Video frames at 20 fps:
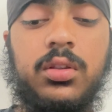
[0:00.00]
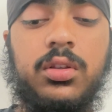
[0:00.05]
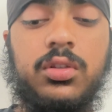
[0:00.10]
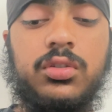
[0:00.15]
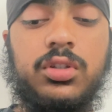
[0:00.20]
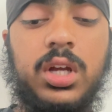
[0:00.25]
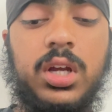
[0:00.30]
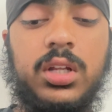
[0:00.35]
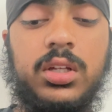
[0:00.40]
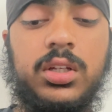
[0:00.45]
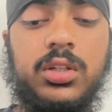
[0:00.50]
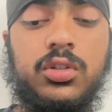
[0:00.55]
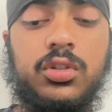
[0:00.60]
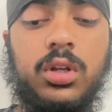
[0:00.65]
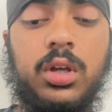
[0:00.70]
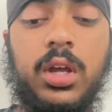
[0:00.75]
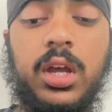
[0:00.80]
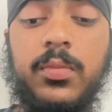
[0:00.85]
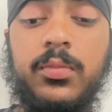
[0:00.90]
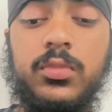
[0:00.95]
the challenge.
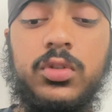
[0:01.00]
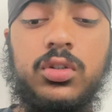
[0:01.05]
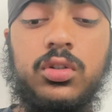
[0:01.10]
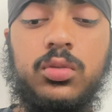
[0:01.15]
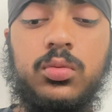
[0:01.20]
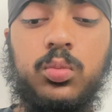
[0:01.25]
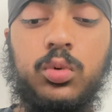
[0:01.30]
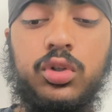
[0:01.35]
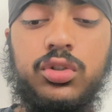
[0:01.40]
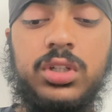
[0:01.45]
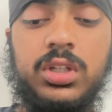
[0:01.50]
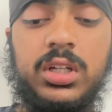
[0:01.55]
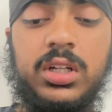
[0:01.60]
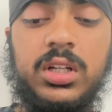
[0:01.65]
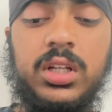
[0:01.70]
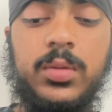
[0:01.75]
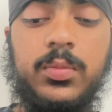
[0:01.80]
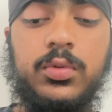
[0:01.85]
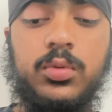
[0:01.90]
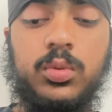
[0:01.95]
I am just watching
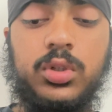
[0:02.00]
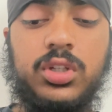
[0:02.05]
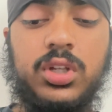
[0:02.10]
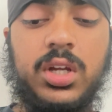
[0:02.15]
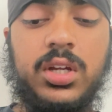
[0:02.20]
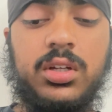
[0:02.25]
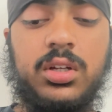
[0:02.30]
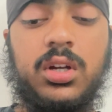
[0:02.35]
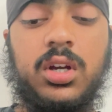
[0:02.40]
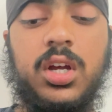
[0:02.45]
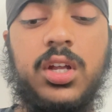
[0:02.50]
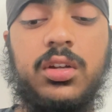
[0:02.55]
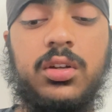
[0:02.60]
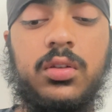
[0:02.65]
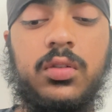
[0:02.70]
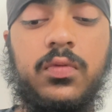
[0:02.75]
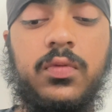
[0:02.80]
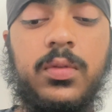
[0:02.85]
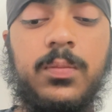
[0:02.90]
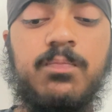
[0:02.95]
clips, which I can kind
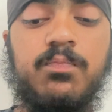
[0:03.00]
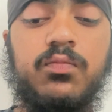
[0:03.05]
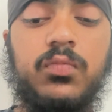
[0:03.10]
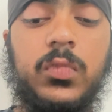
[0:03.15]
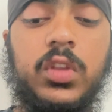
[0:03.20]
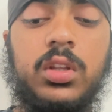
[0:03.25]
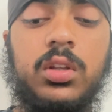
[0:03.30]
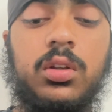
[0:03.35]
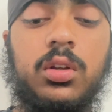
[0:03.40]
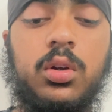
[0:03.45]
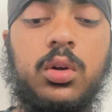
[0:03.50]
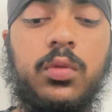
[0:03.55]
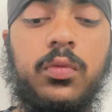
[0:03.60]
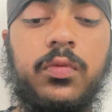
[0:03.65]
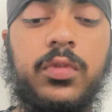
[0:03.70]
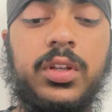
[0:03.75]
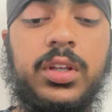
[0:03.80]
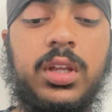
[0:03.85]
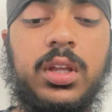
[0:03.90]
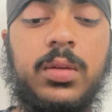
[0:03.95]
of
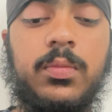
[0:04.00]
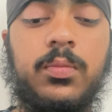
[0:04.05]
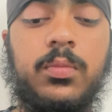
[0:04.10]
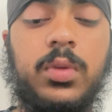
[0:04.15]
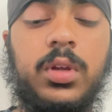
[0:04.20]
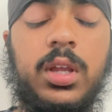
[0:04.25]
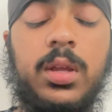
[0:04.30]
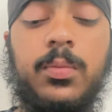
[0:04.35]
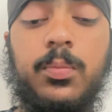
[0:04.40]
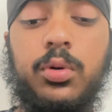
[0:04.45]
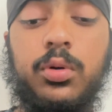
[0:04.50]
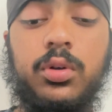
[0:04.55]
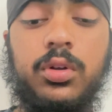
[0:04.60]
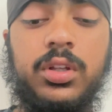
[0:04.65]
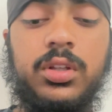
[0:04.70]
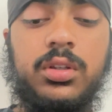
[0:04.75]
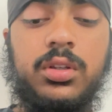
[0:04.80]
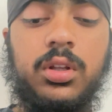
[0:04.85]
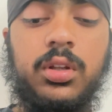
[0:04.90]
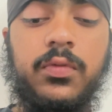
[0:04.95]
hopefully input
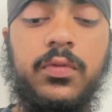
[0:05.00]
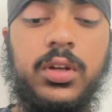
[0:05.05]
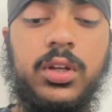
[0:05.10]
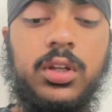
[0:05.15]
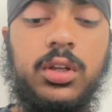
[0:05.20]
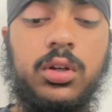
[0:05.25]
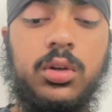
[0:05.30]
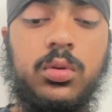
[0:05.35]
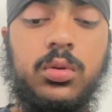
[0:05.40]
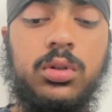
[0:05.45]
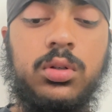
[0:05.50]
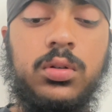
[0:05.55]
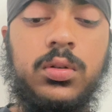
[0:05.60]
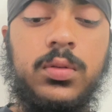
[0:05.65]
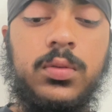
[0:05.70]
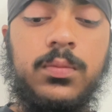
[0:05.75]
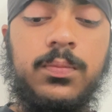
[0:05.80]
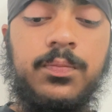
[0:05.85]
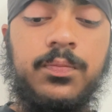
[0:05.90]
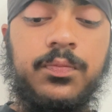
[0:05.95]
into the video.
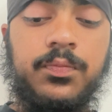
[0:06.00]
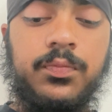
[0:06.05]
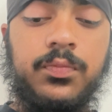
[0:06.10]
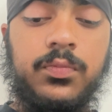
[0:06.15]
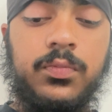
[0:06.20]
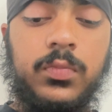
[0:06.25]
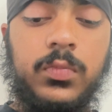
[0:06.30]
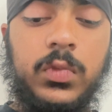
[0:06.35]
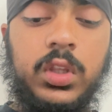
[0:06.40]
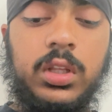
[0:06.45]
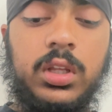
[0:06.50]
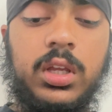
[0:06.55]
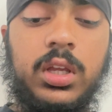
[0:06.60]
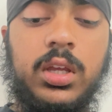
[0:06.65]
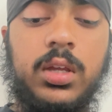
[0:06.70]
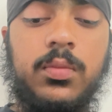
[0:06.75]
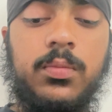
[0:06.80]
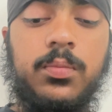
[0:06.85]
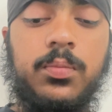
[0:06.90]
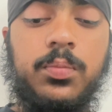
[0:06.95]

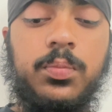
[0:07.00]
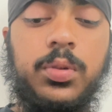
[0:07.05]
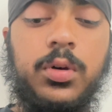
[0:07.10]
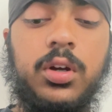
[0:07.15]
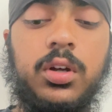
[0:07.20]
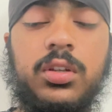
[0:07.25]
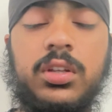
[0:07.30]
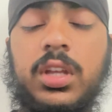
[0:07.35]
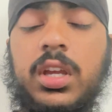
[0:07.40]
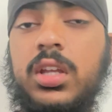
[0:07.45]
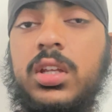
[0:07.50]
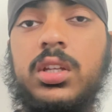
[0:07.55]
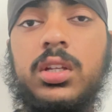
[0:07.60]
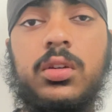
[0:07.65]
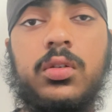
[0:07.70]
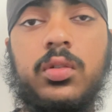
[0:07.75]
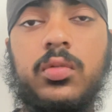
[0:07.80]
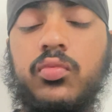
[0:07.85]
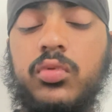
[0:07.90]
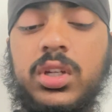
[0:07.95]
But yeah,
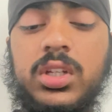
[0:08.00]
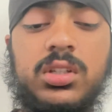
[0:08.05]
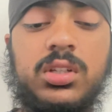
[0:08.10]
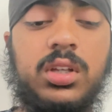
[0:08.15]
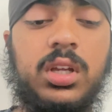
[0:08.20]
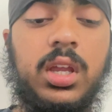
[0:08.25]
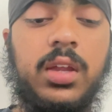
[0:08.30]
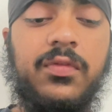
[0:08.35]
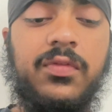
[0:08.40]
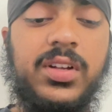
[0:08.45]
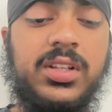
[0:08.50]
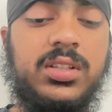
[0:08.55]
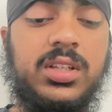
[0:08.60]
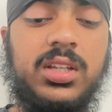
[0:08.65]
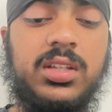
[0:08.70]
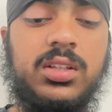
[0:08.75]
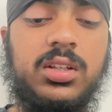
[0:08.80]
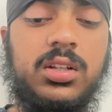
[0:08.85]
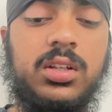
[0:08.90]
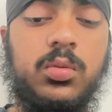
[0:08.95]
he reads the game
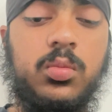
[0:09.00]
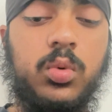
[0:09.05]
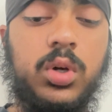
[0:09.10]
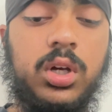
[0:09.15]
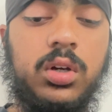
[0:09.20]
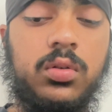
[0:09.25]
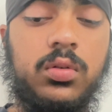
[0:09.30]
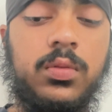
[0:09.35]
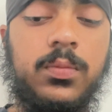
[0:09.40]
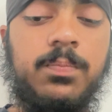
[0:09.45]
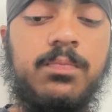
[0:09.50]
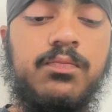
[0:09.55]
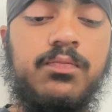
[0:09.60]
fantastically well.